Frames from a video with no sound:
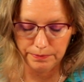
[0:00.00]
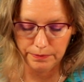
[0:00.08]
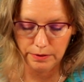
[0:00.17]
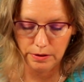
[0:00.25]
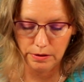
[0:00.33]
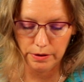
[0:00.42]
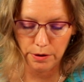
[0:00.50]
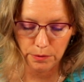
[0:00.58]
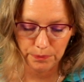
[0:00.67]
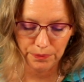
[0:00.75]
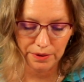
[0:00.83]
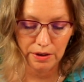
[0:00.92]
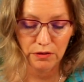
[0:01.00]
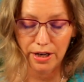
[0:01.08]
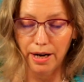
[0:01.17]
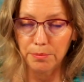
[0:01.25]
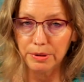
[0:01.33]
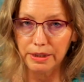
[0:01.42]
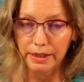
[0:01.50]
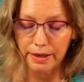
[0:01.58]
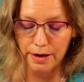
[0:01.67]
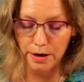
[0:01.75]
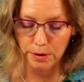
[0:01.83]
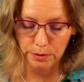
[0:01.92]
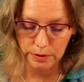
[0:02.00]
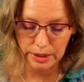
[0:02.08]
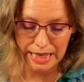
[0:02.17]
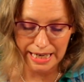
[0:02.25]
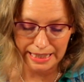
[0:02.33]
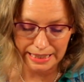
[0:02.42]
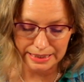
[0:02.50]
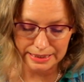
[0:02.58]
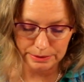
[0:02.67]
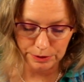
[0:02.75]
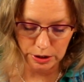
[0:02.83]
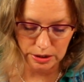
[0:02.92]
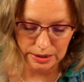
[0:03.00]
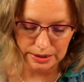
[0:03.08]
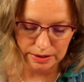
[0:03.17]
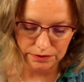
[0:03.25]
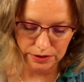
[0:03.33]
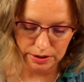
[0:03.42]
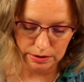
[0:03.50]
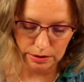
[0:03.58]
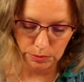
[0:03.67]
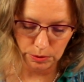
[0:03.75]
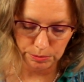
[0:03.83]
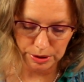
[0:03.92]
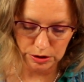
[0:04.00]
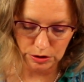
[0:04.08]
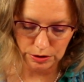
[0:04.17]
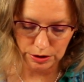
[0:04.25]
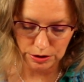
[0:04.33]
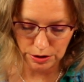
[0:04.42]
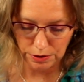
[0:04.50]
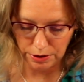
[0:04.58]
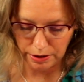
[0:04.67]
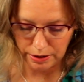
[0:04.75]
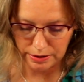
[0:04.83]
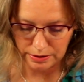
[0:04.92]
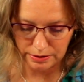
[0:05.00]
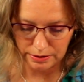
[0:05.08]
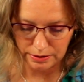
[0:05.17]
So if I happen to go and I get some good stuff, I will be sure to show you guys.